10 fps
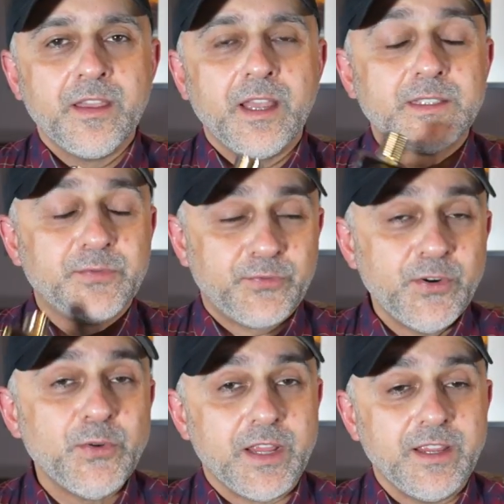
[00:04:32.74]
it's
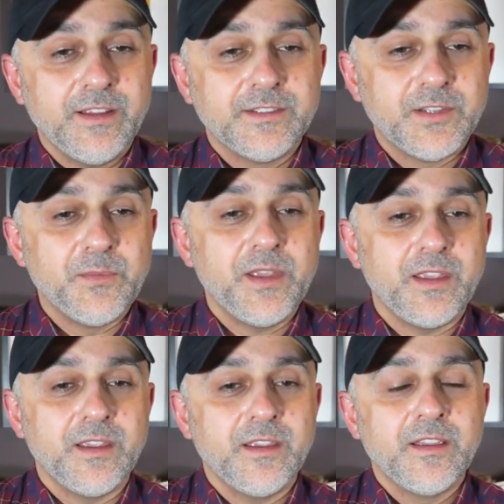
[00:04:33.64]
fruity to
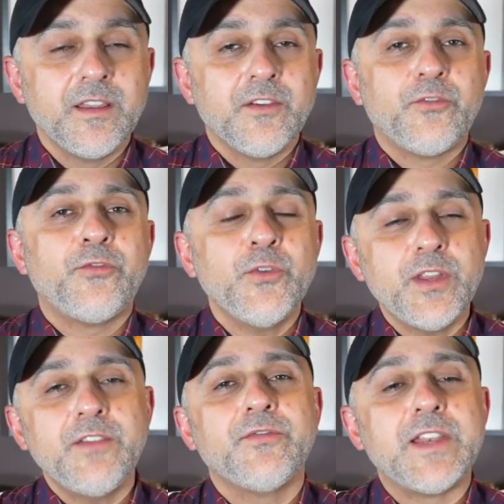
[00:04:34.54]
me.
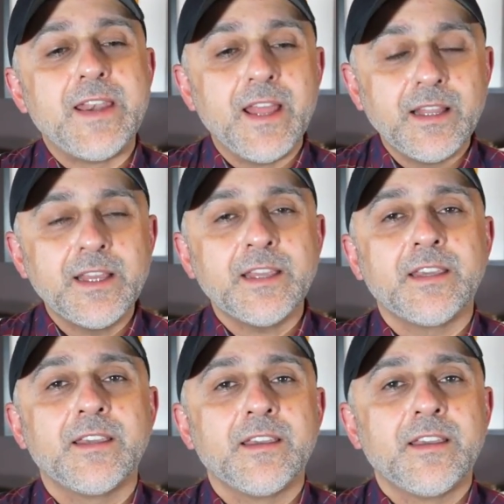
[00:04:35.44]
Fruity,
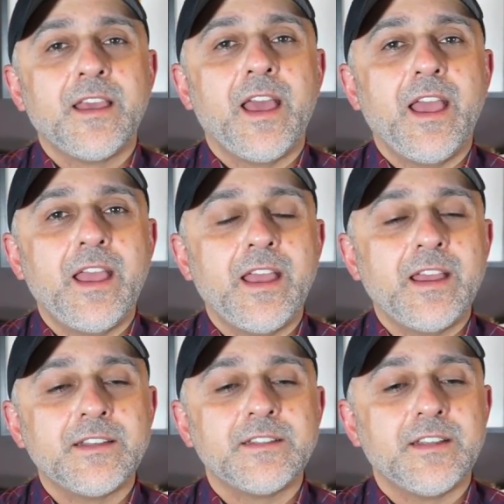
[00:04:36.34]
vanillic.
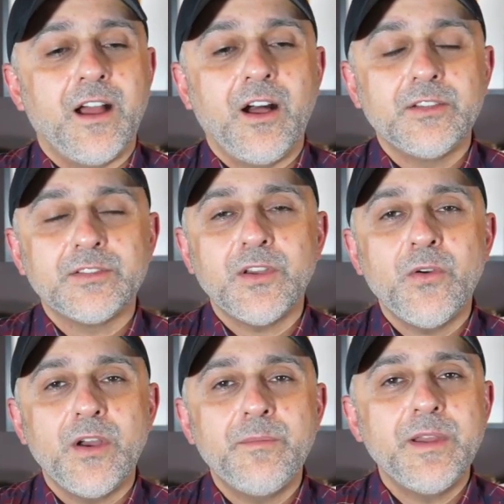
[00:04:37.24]
And
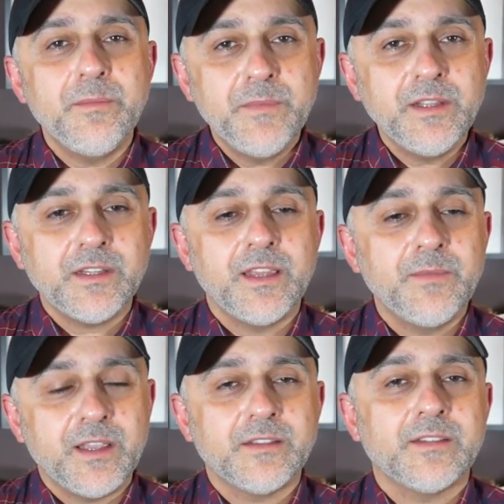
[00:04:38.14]
also a bit milky
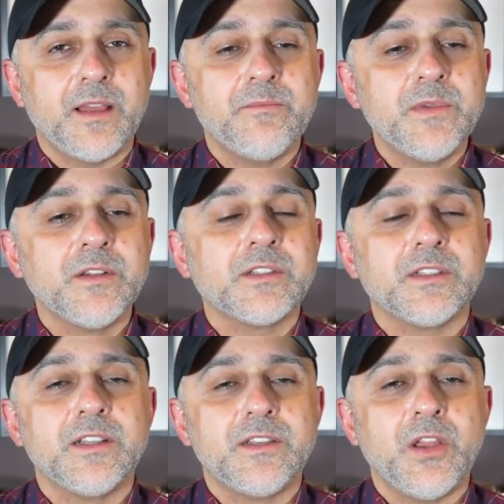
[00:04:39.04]
because of that
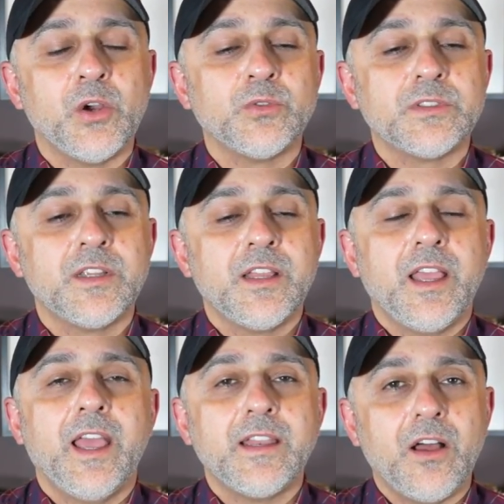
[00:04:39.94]
milk note,
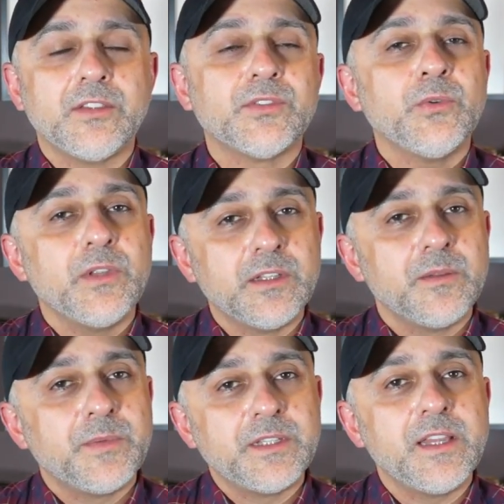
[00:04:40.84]
and also a
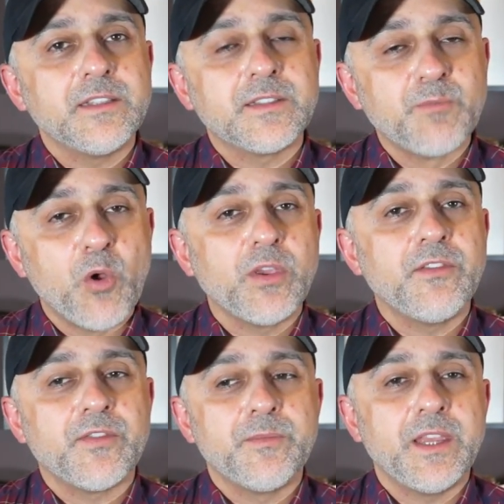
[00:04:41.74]
little bit smoky
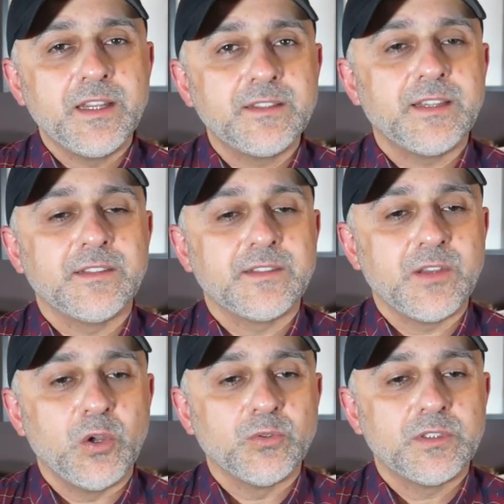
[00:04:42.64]
from the incense
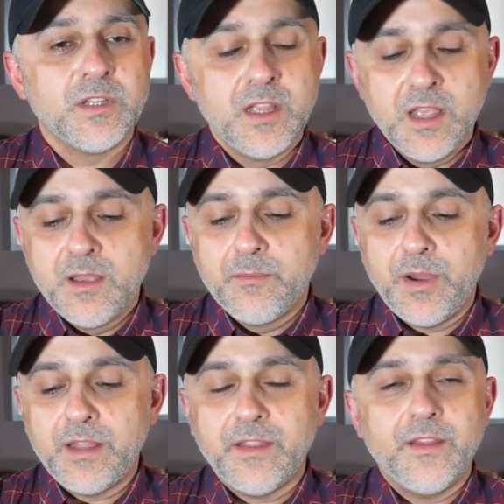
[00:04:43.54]
note.
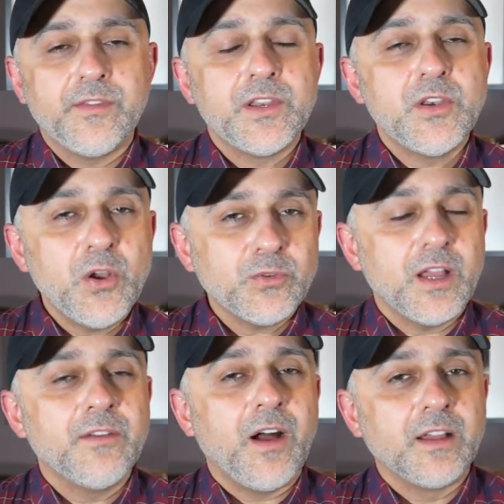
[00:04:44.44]
But the note
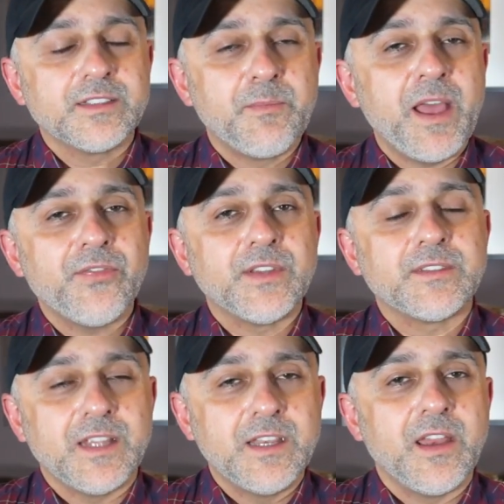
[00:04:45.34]
of
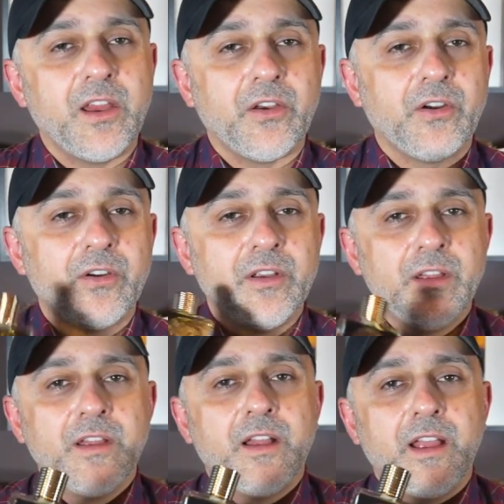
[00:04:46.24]
osmanthus in here
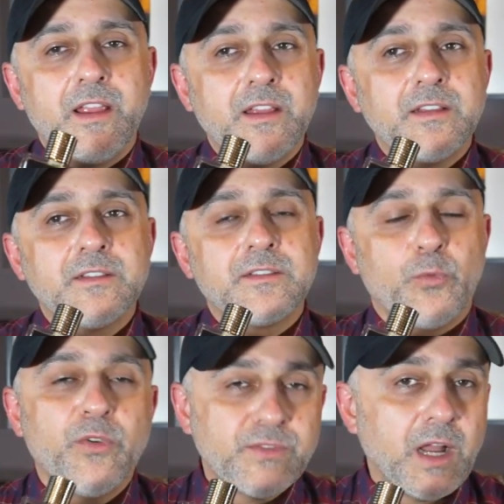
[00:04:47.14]
is,
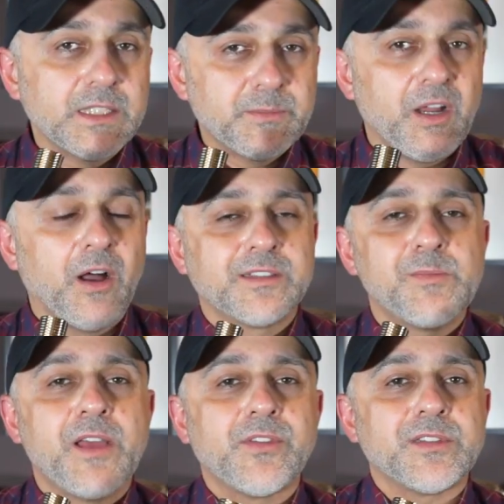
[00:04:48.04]
we've talked about
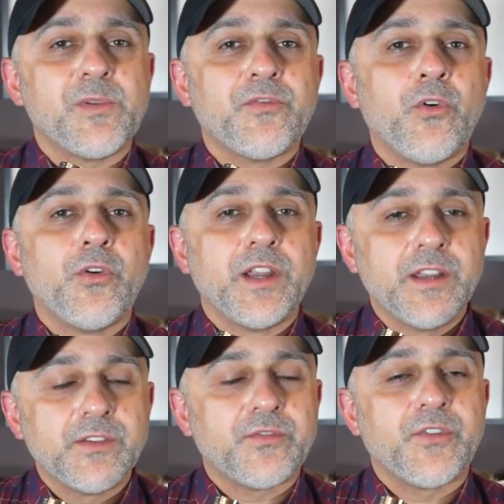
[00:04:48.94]
osmanthus before in
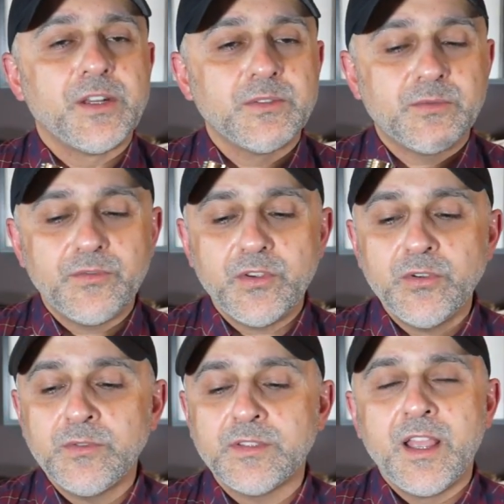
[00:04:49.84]
other fragrance
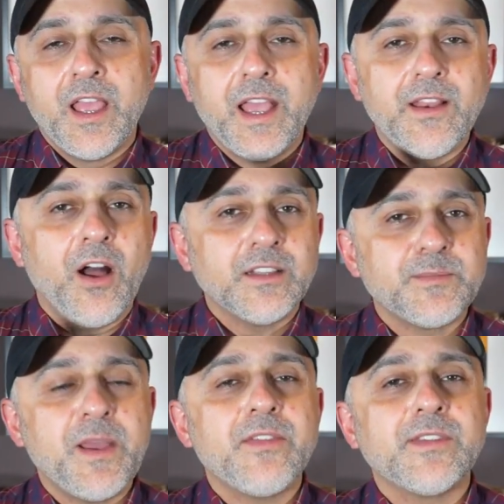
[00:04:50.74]
reviews, and
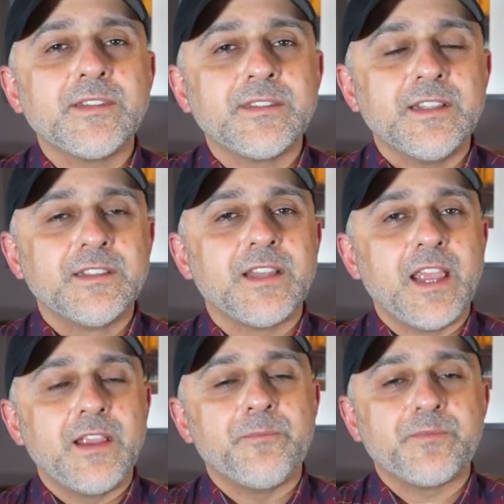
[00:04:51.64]
osmanthus is
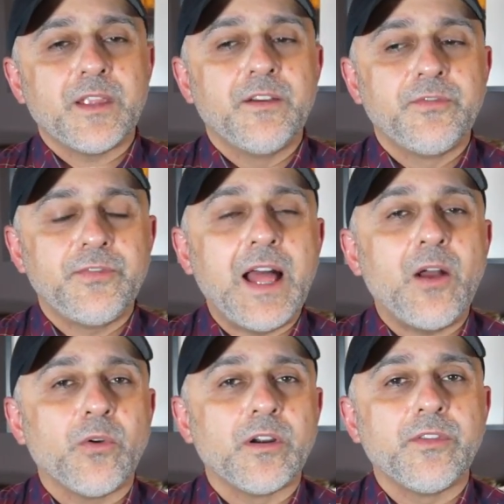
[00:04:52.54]
a, a
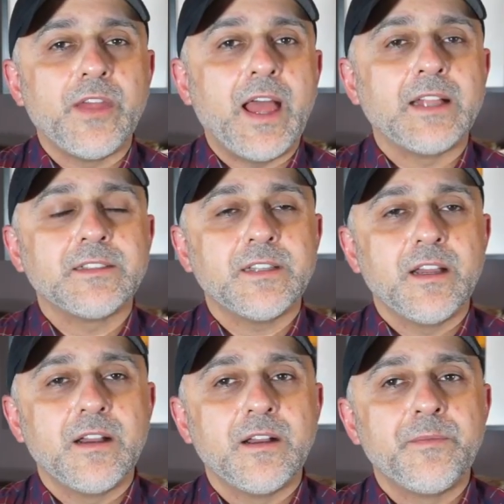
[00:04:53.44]
flower that
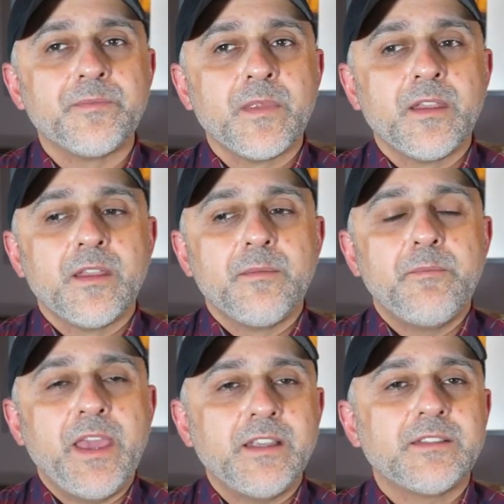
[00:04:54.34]
uh,
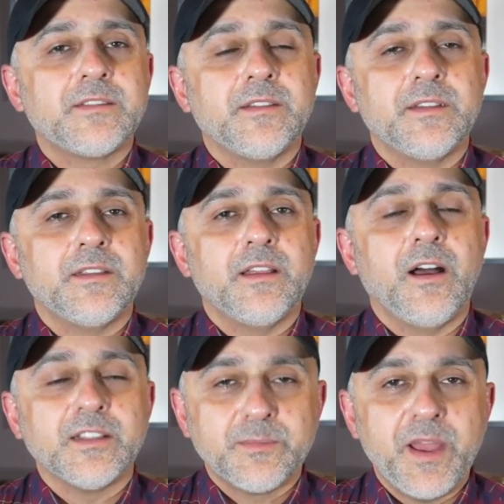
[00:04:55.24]
makes,
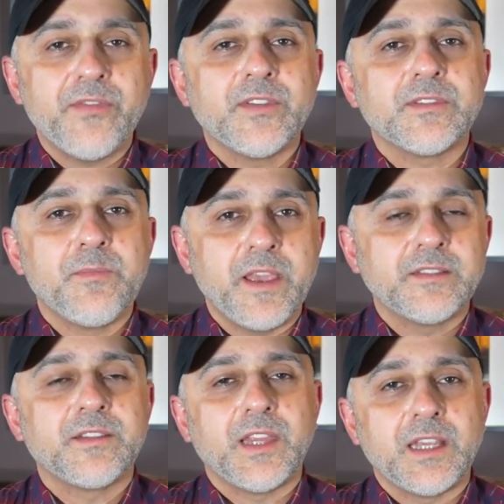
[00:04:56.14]
osmanthus
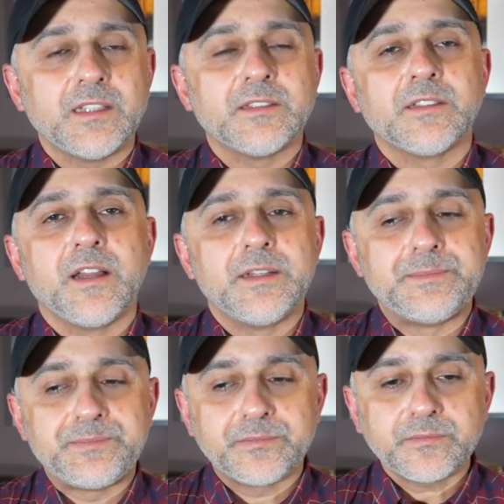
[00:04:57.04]
makes things
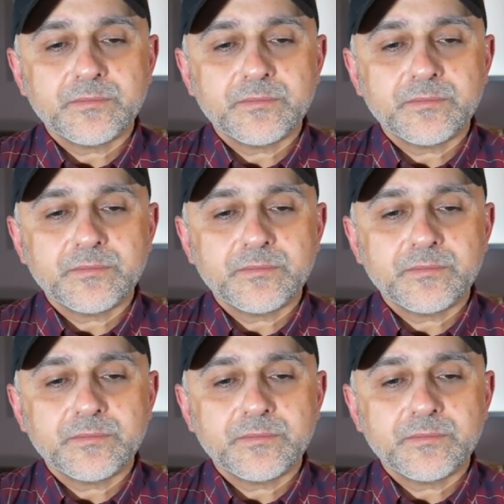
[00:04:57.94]
um,